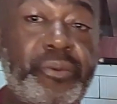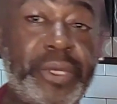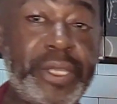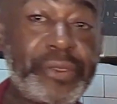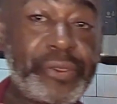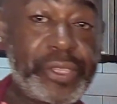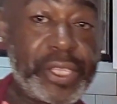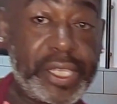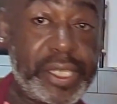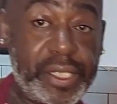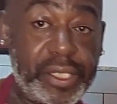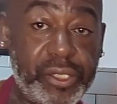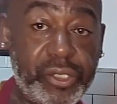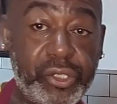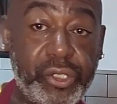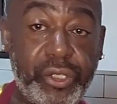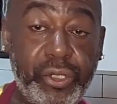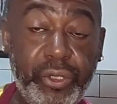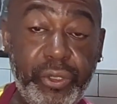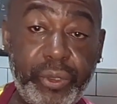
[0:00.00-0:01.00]
with
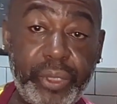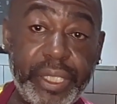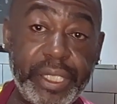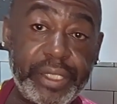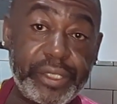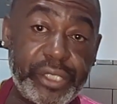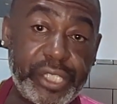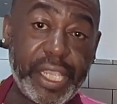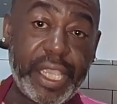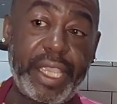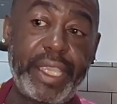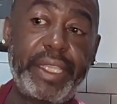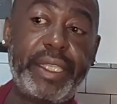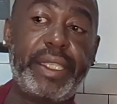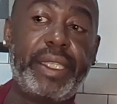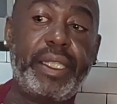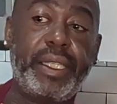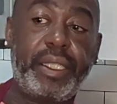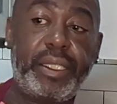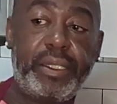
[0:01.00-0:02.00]
these, you can take
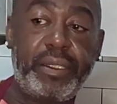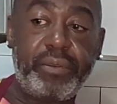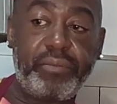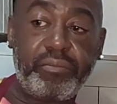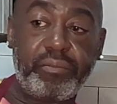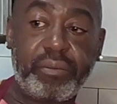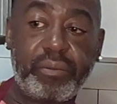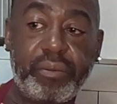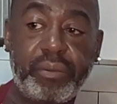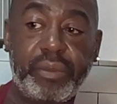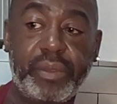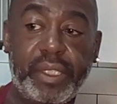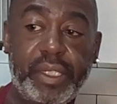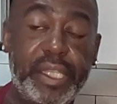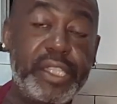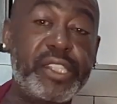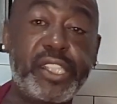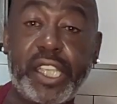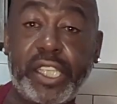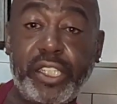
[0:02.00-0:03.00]
it,
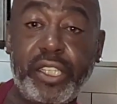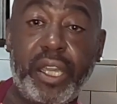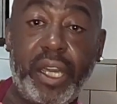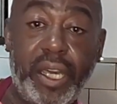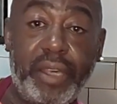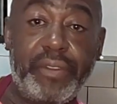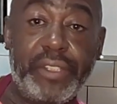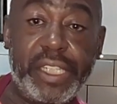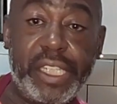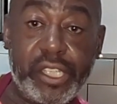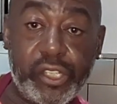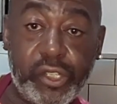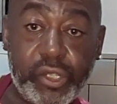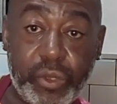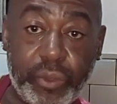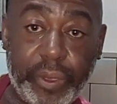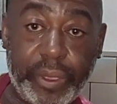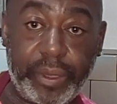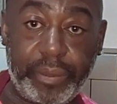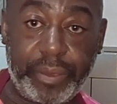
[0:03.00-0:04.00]
let's say your oven is
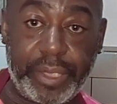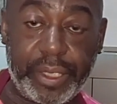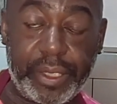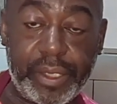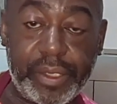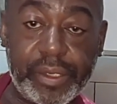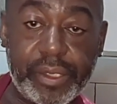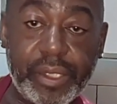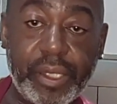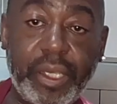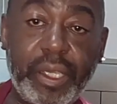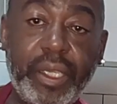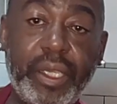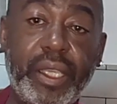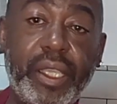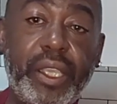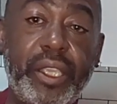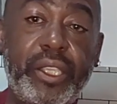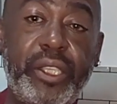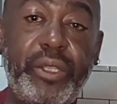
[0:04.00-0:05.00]
20 minutes.
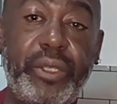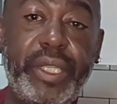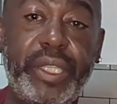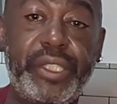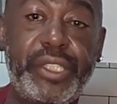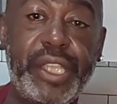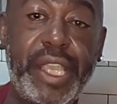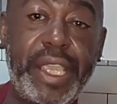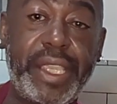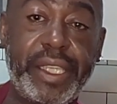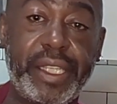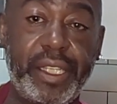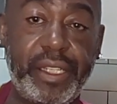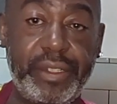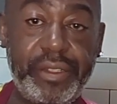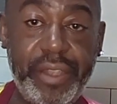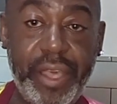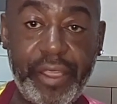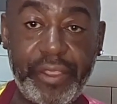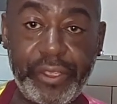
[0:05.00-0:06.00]
You can take it
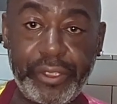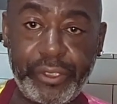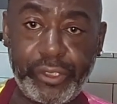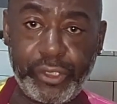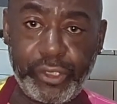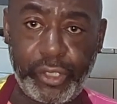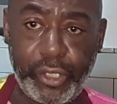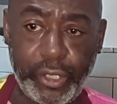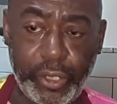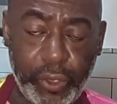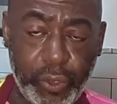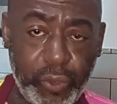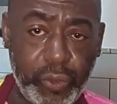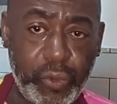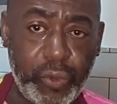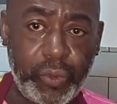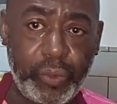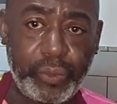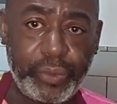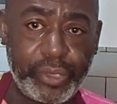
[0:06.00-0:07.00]
another
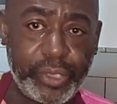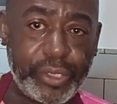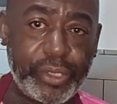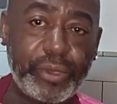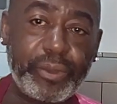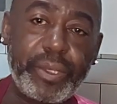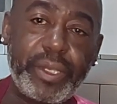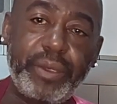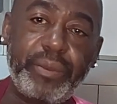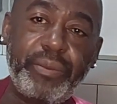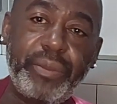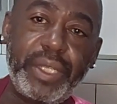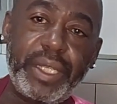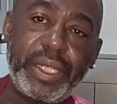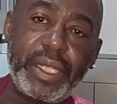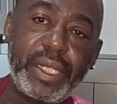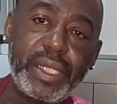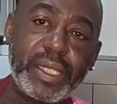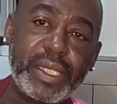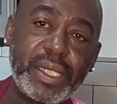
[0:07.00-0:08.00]
2 to 3
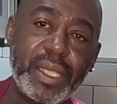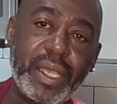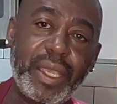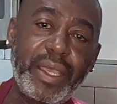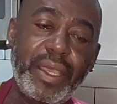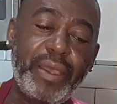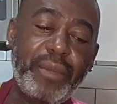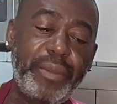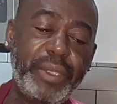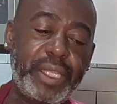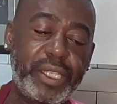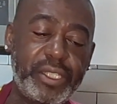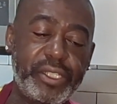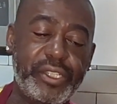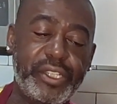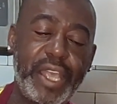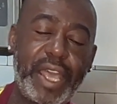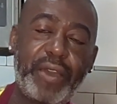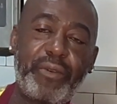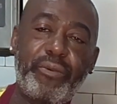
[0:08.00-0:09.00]
minutes because
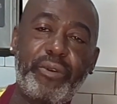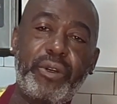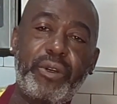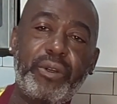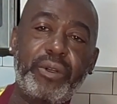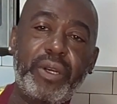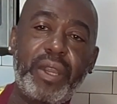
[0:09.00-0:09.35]
that will